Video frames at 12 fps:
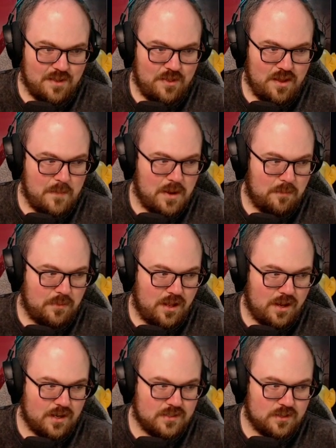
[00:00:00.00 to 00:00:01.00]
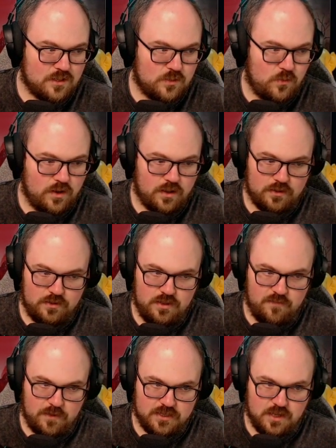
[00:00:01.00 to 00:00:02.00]
I think I'm gonna block because I just want to
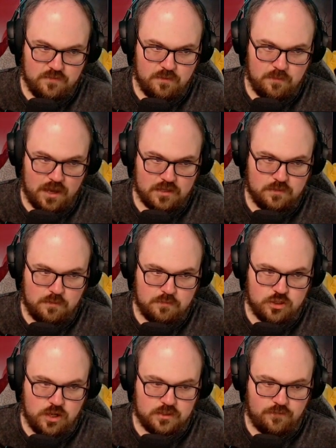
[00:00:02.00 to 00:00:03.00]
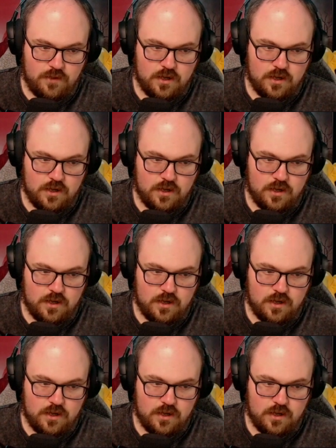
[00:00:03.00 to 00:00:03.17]
give myself the maximum shots of